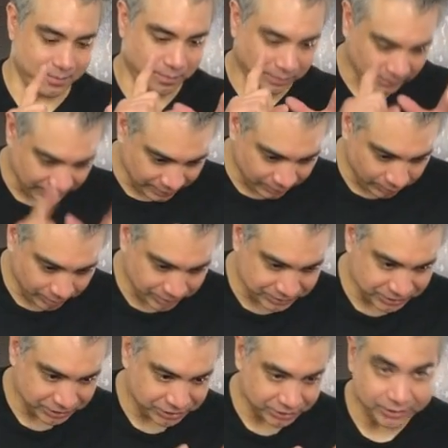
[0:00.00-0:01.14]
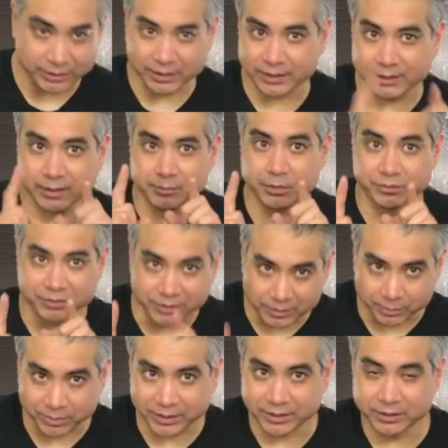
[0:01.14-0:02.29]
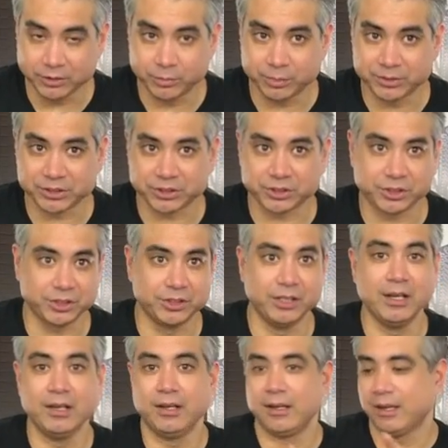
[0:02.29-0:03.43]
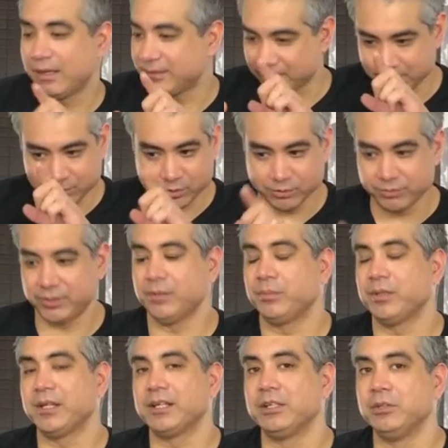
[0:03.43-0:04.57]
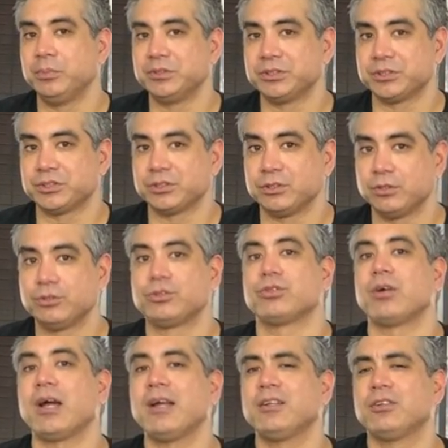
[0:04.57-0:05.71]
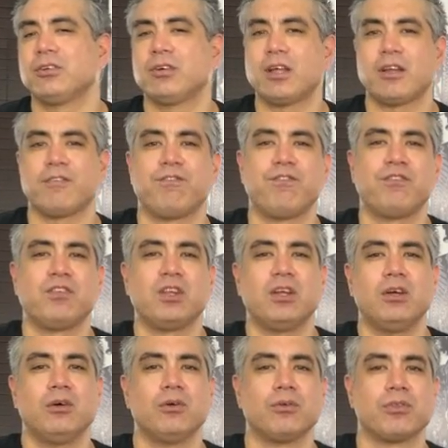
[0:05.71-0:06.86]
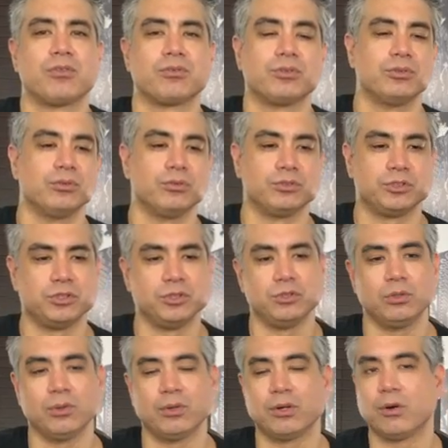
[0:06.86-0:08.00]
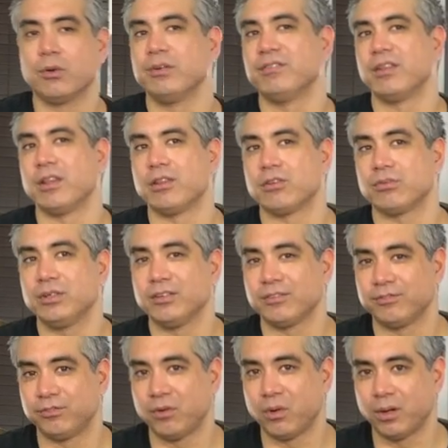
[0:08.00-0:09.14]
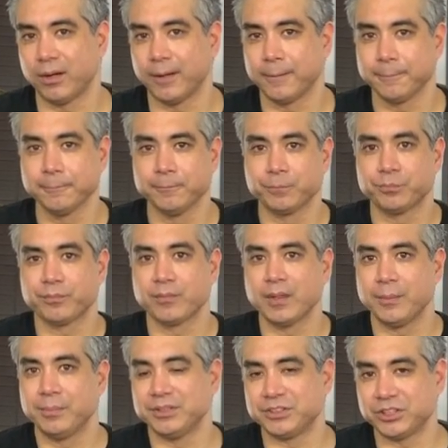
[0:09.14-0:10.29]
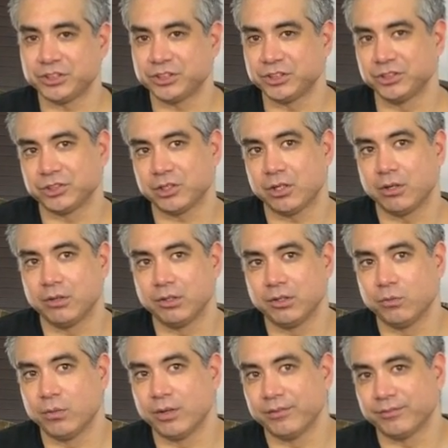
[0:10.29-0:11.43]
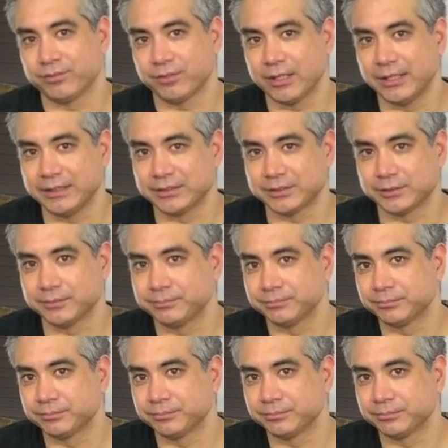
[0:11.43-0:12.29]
playing one position and then moving and playing a new position and then moving and playing a new position. Try to learn how to flow through 2 or even 3 or 4 positions all in one phrase.